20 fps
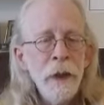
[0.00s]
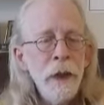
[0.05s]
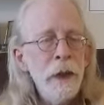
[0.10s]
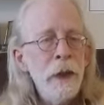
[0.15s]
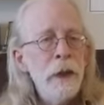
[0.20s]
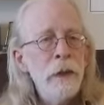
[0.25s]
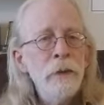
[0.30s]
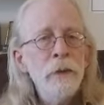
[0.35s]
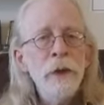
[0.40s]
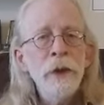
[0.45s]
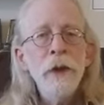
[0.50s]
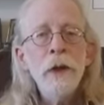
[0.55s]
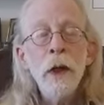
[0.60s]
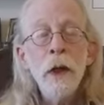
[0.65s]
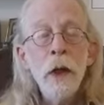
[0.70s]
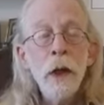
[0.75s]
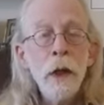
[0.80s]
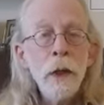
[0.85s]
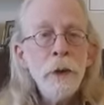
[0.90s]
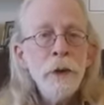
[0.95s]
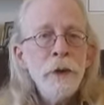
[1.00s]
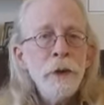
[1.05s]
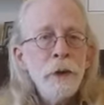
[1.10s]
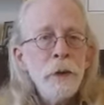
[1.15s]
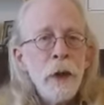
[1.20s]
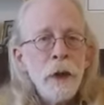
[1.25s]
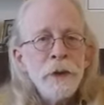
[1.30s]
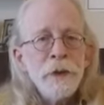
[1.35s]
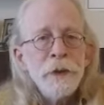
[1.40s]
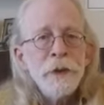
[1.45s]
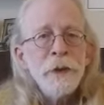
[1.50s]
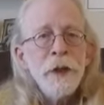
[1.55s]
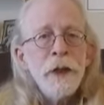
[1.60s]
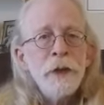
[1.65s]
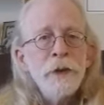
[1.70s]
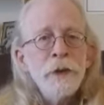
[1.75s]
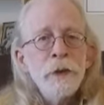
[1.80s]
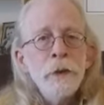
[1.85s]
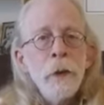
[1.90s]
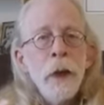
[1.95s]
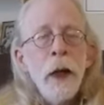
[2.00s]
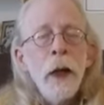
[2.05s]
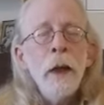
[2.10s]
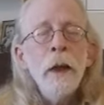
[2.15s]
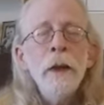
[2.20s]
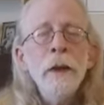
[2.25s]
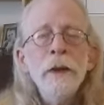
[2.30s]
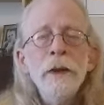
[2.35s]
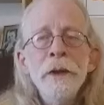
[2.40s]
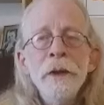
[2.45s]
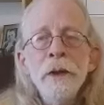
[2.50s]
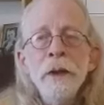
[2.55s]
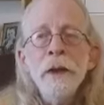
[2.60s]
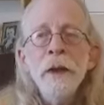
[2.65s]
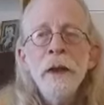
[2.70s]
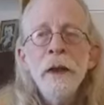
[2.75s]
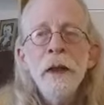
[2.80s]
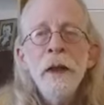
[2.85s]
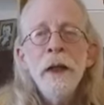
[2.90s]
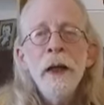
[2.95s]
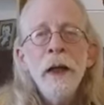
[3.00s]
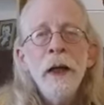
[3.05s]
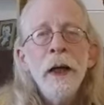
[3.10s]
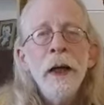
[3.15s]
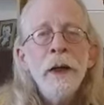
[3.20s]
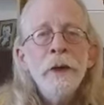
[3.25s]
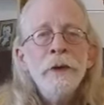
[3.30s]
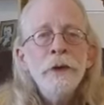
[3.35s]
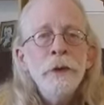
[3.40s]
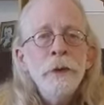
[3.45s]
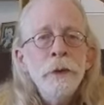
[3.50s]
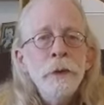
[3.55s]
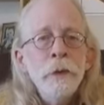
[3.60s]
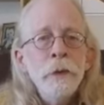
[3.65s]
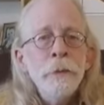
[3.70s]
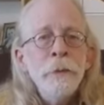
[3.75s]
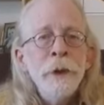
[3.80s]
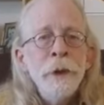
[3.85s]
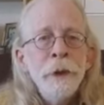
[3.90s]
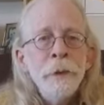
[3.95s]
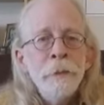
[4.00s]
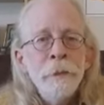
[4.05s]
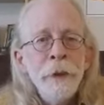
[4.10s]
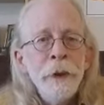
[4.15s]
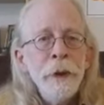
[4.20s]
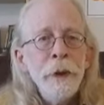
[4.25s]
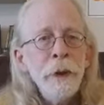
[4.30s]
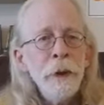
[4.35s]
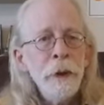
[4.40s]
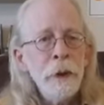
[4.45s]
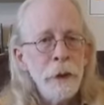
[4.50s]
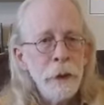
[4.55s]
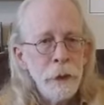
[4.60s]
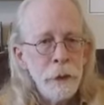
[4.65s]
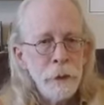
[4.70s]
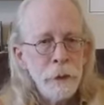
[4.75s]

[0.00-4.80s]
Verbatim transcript: in regard to our sexuality as human beings.